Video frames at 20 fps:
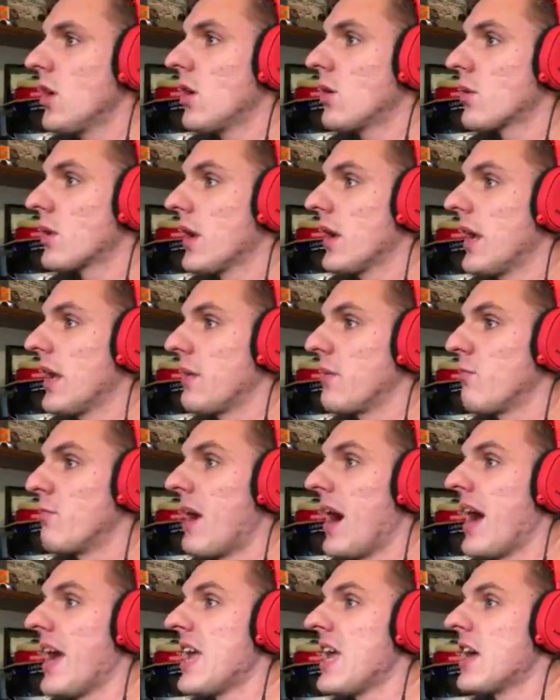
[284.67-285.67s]
Okay,
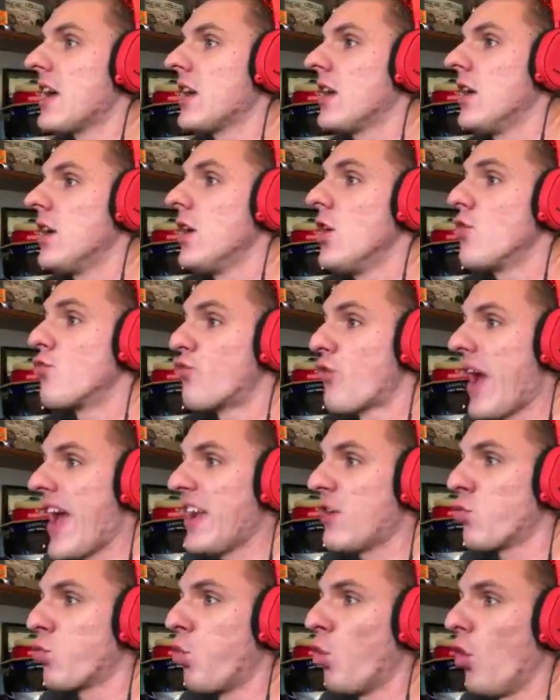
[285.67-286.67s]
my
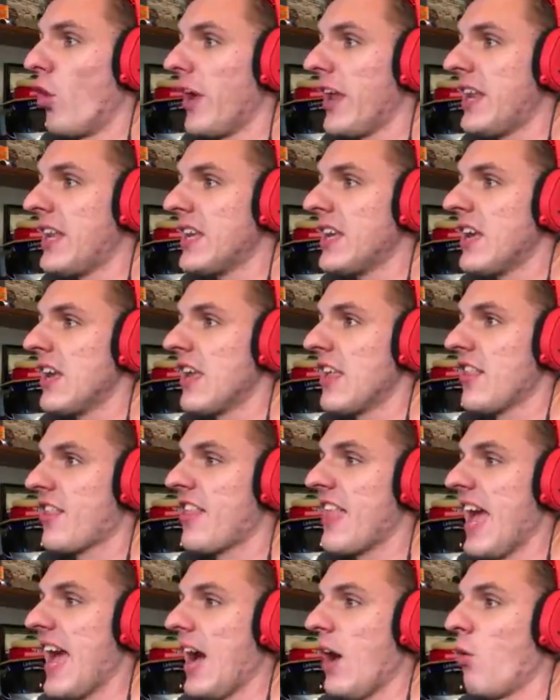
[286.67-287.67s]
red wood
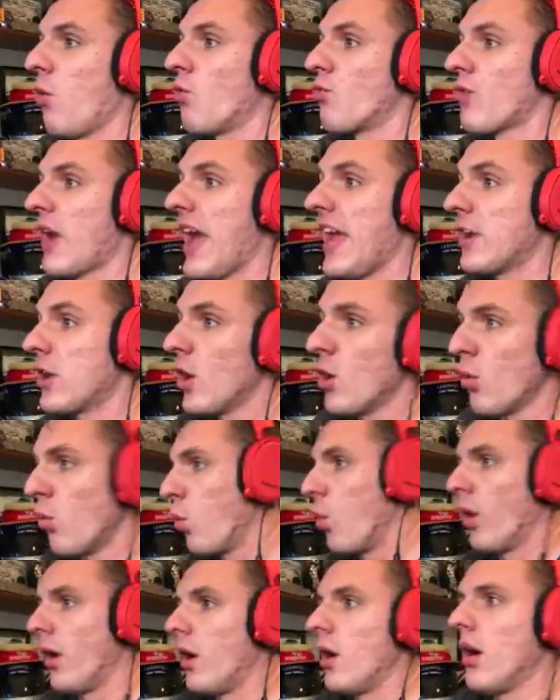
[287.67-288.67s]
is now red
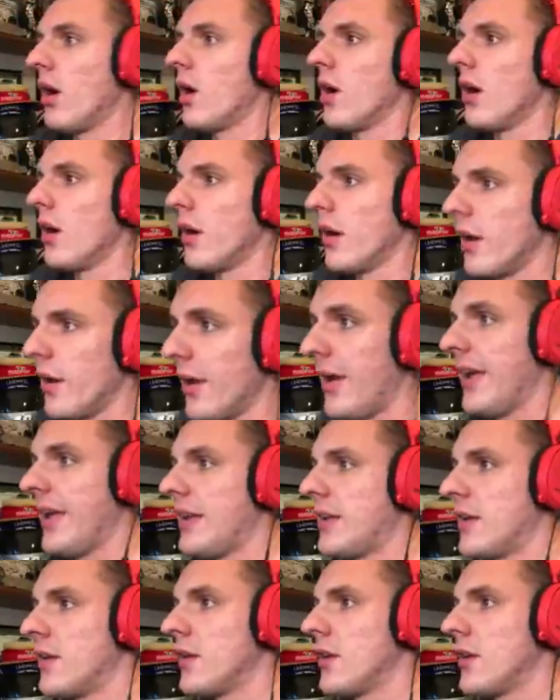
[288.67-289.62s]
wood.